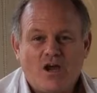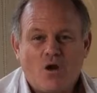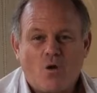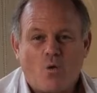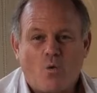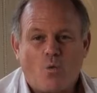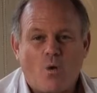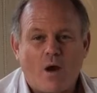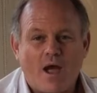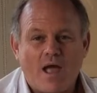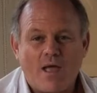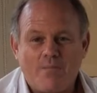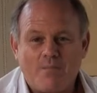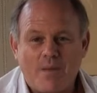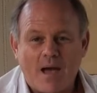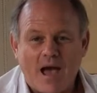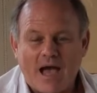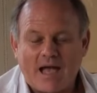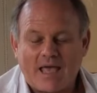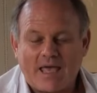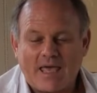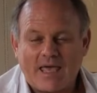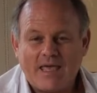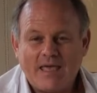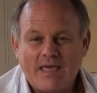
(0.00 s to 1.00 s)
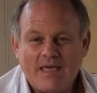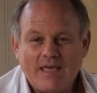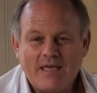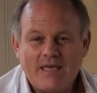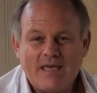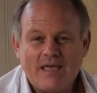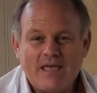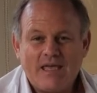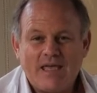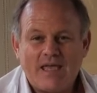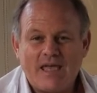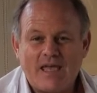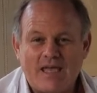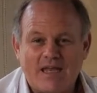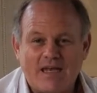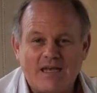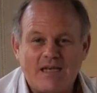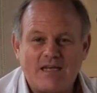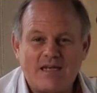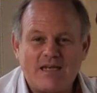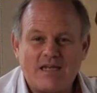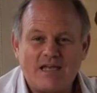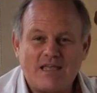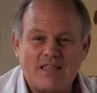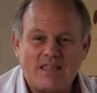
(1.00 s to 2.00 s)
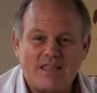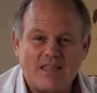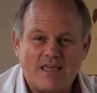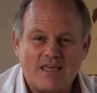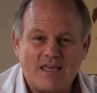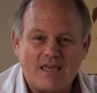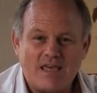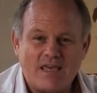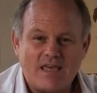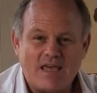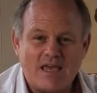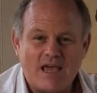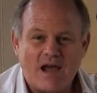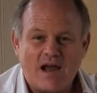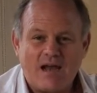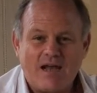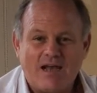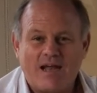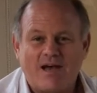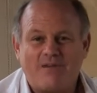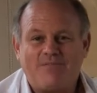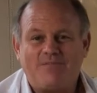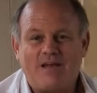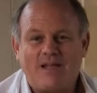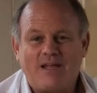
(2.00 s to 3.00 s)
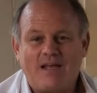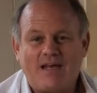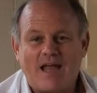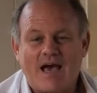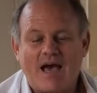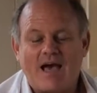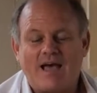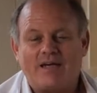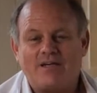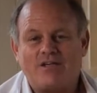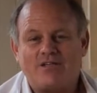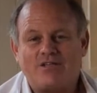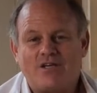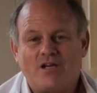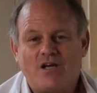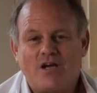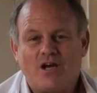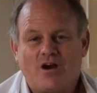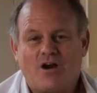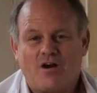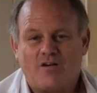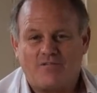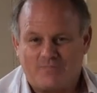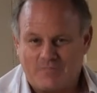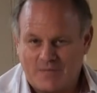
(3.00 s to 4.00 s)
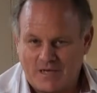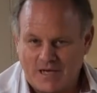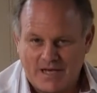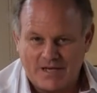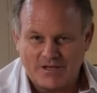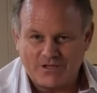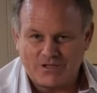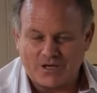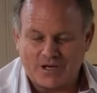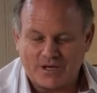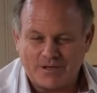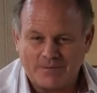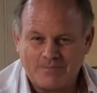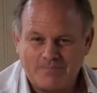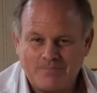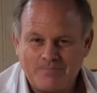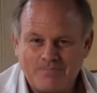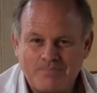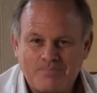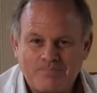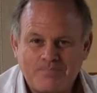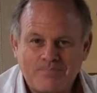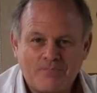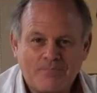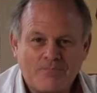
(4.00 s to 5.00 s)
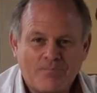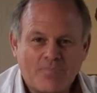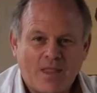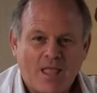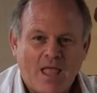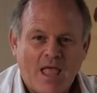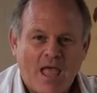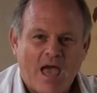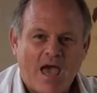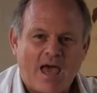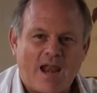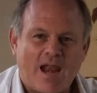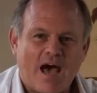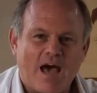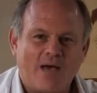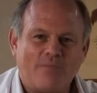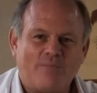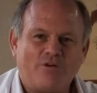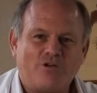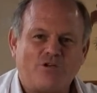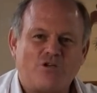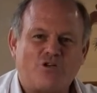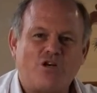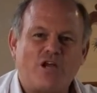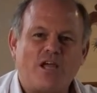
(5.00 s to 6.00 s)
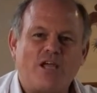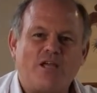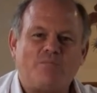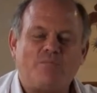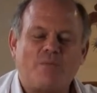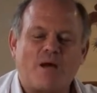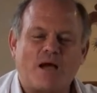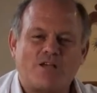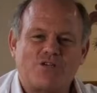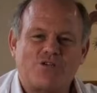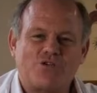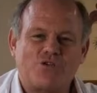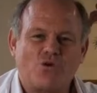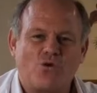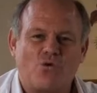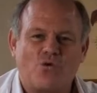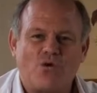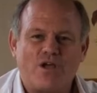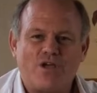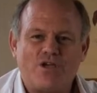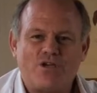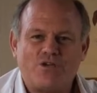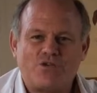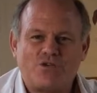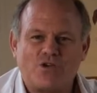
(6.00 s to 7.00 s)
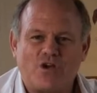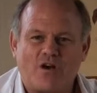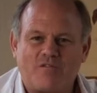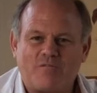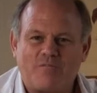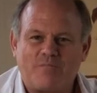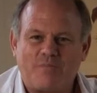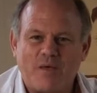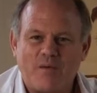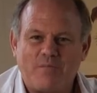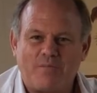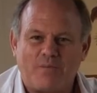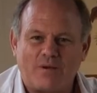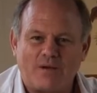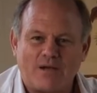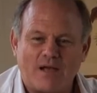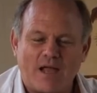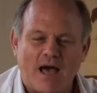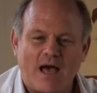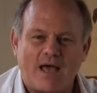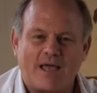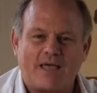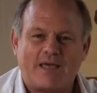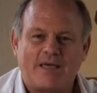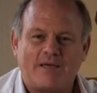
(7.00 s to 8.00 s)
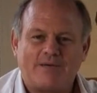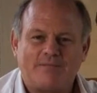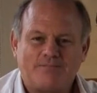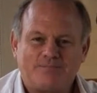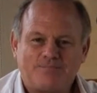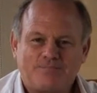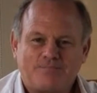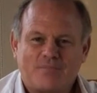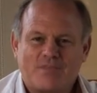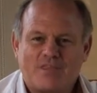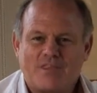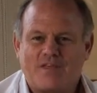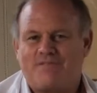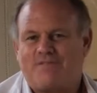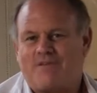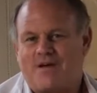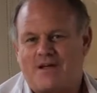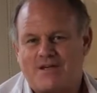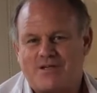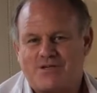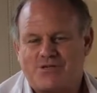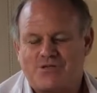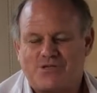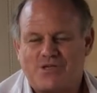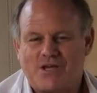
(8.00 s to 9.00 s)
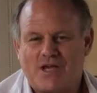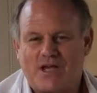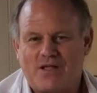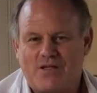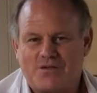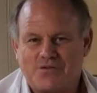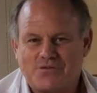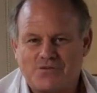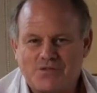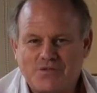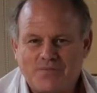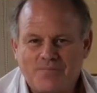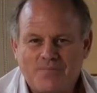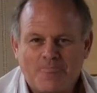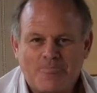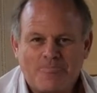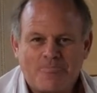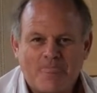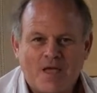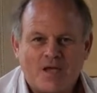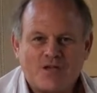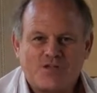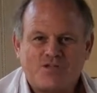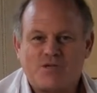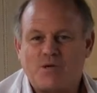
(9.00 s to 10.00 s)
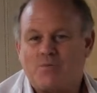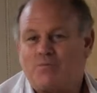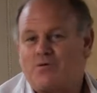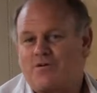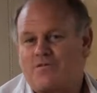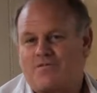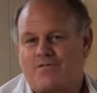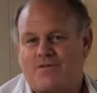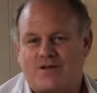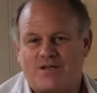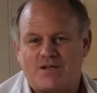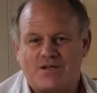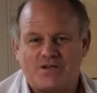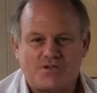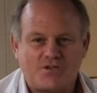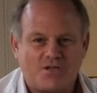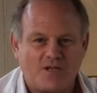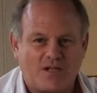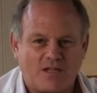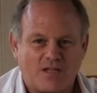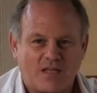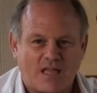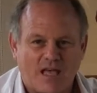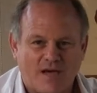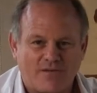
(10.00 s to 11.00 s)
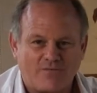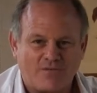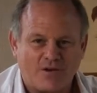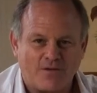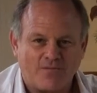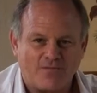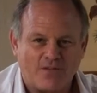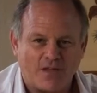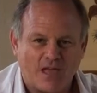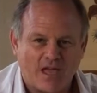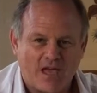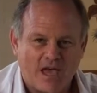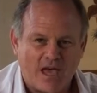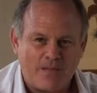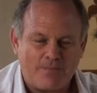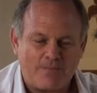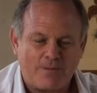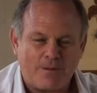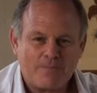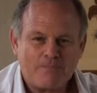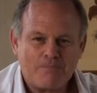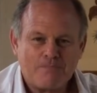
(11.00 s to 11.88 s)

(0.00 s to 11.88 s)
way back in the lovely land of Malaysia. And I'm intrigued by stories of people like the Van der Stels. Simon van der Stel, governor of the Cape,